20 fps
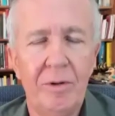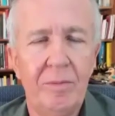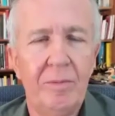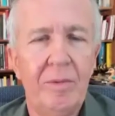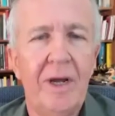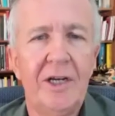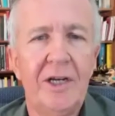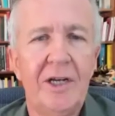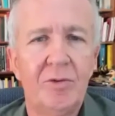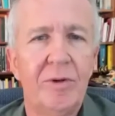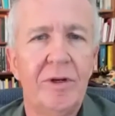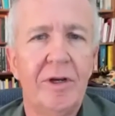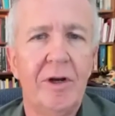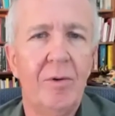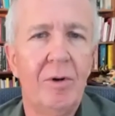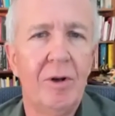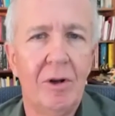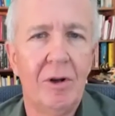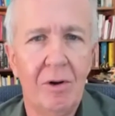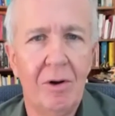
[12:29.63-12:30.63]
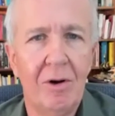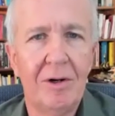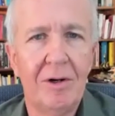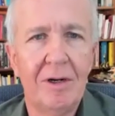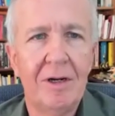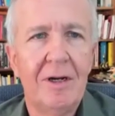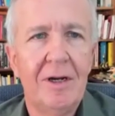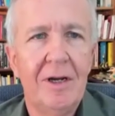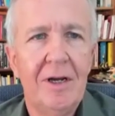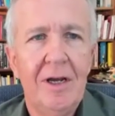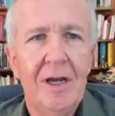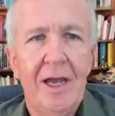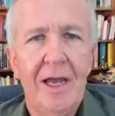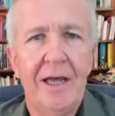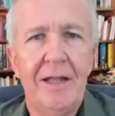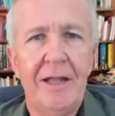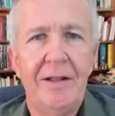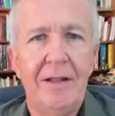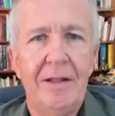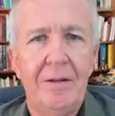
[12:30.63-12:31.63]
as we go along,
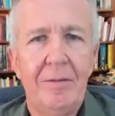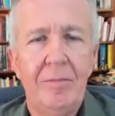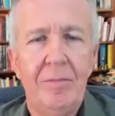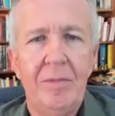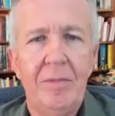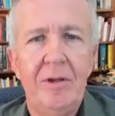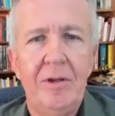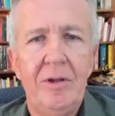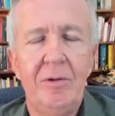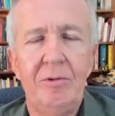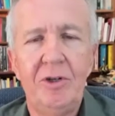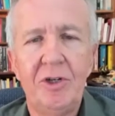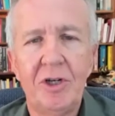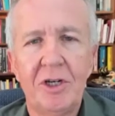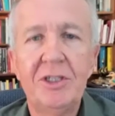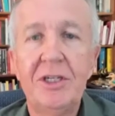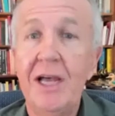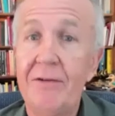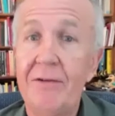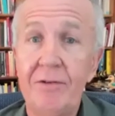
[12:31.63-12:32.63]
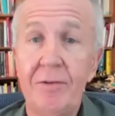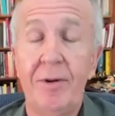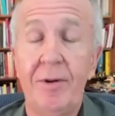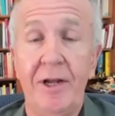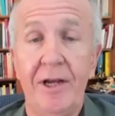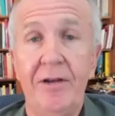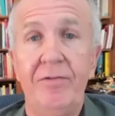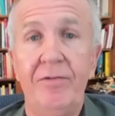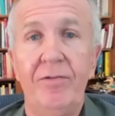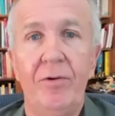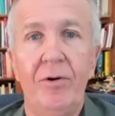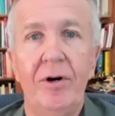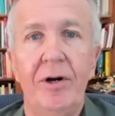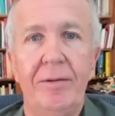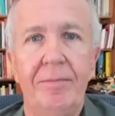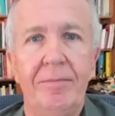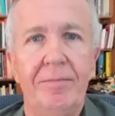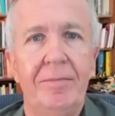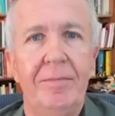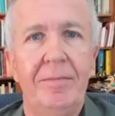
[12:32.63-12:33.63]
and you just have to plan for
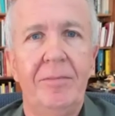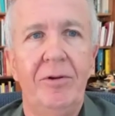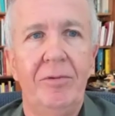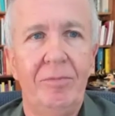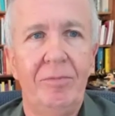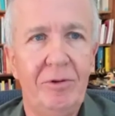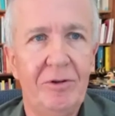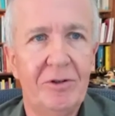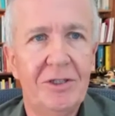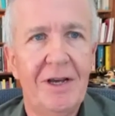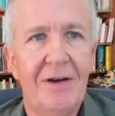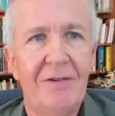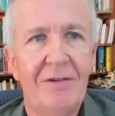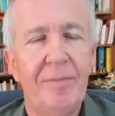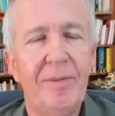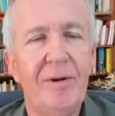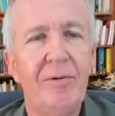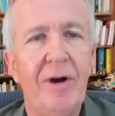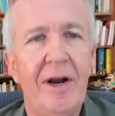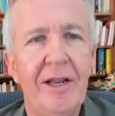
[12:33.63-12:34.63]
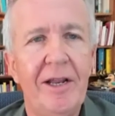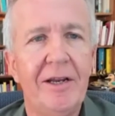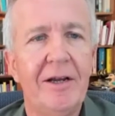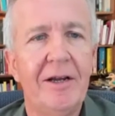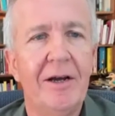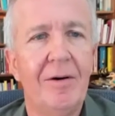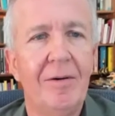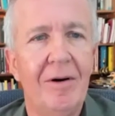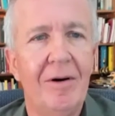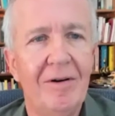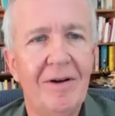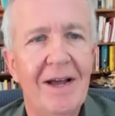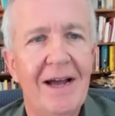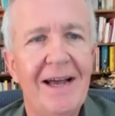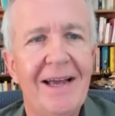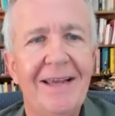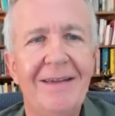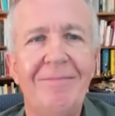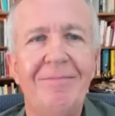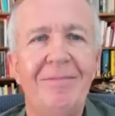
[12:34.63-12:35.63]
it. You just have to be ready to go,
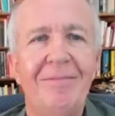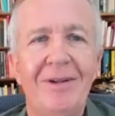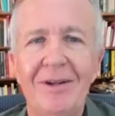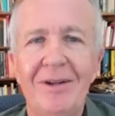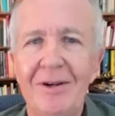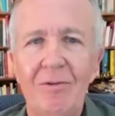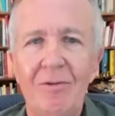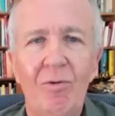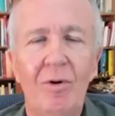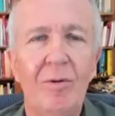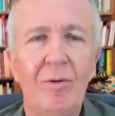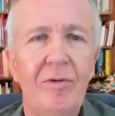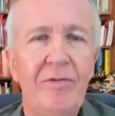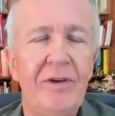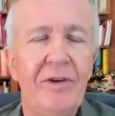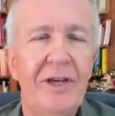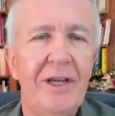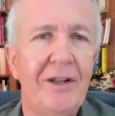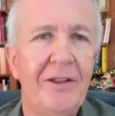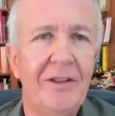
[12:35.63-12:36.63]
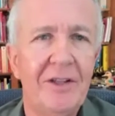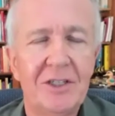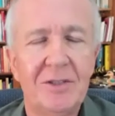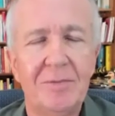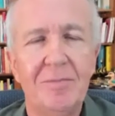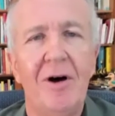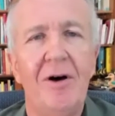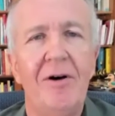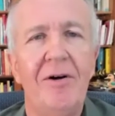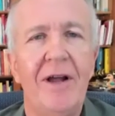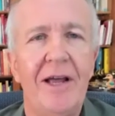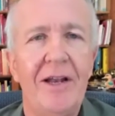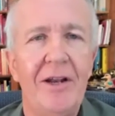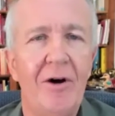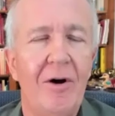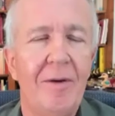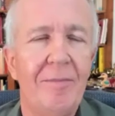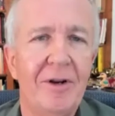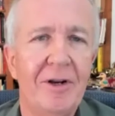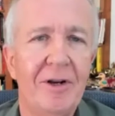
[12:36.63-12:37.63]
okay, we're moving into this mode. I
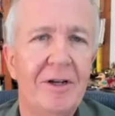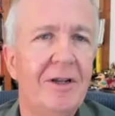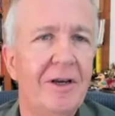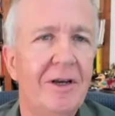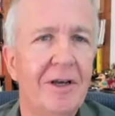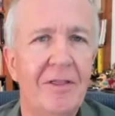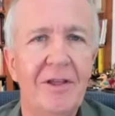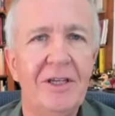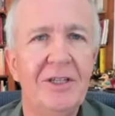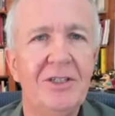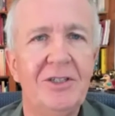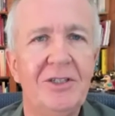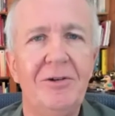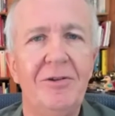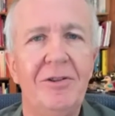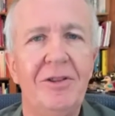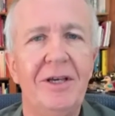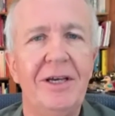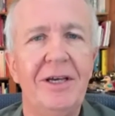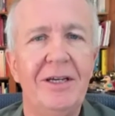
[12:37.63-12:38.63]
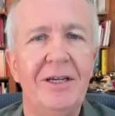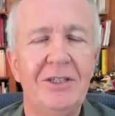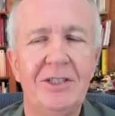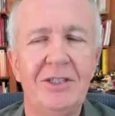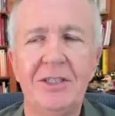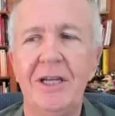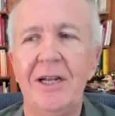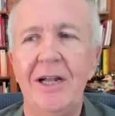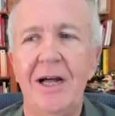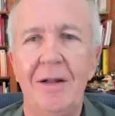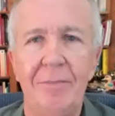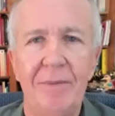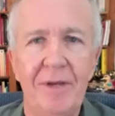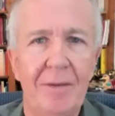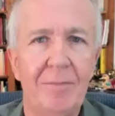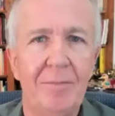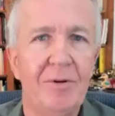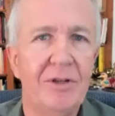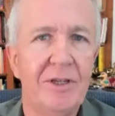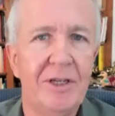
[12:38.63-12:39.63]
know I'm going to click these two things and I'll be
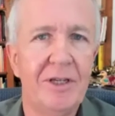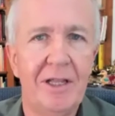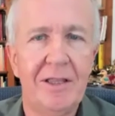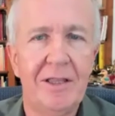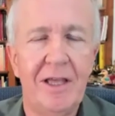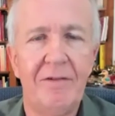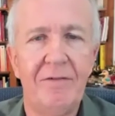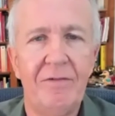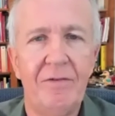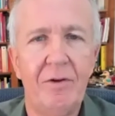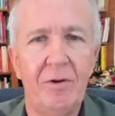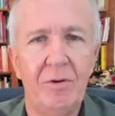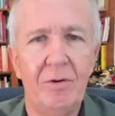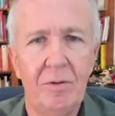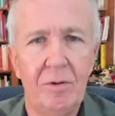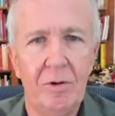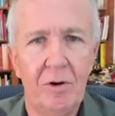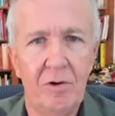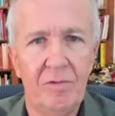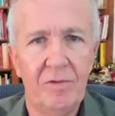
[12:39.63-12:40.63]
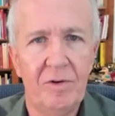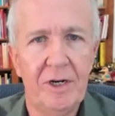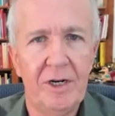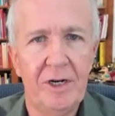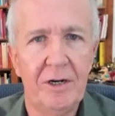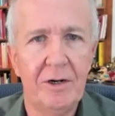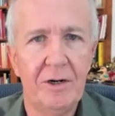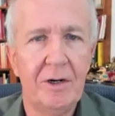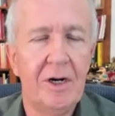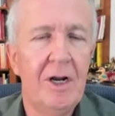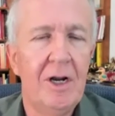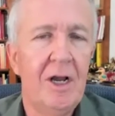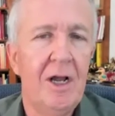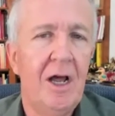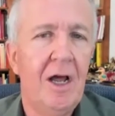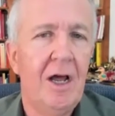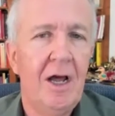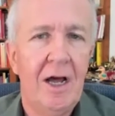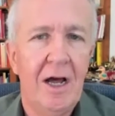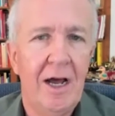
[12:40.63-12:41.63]
able to get that view over here.
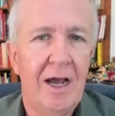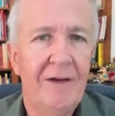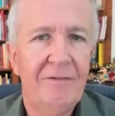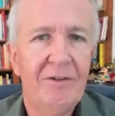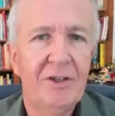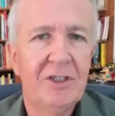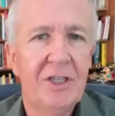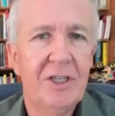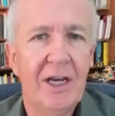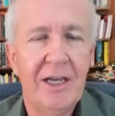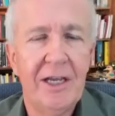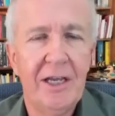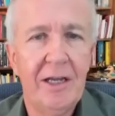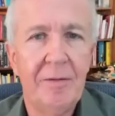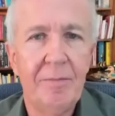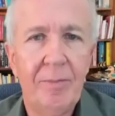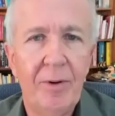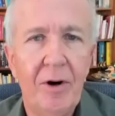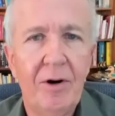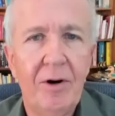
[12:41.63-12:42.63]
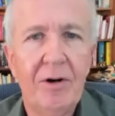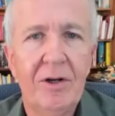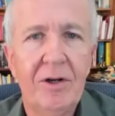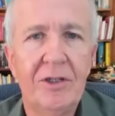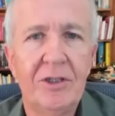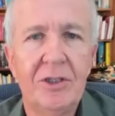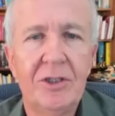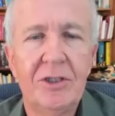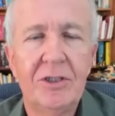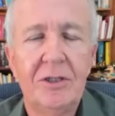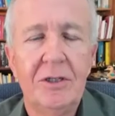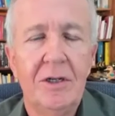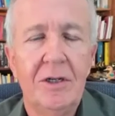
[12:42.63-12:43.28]
I have to say, in Perkins,